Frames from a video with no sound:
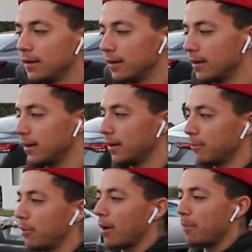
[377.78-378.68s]

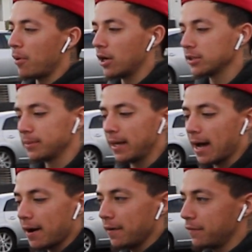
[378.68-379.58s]
I'll possibly
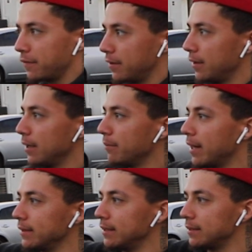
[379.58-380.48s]
have
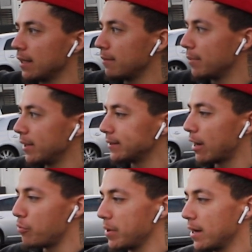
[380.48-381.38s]
my detailing buddies
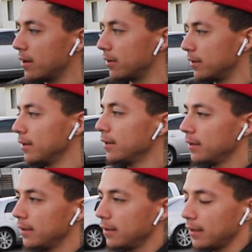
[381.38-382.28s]
help me out.
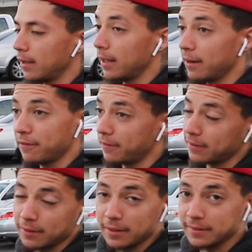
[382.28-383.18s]
And if
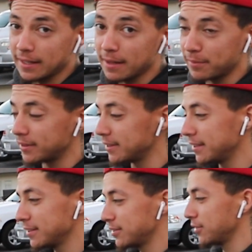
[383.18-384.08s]
sometimes they get
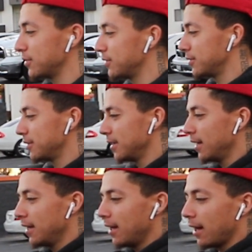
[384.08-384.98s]
busy, so
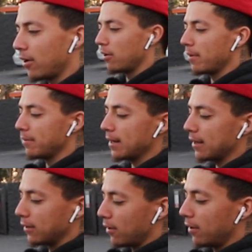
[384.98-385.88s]
I don't know, maybe
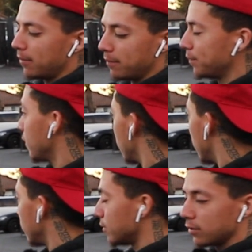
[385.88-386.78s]
not
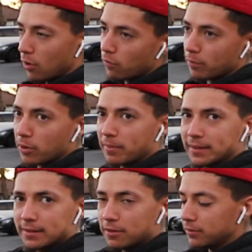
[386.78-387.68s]
overbook
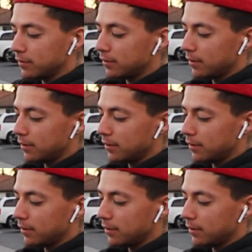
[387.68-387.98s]
myself,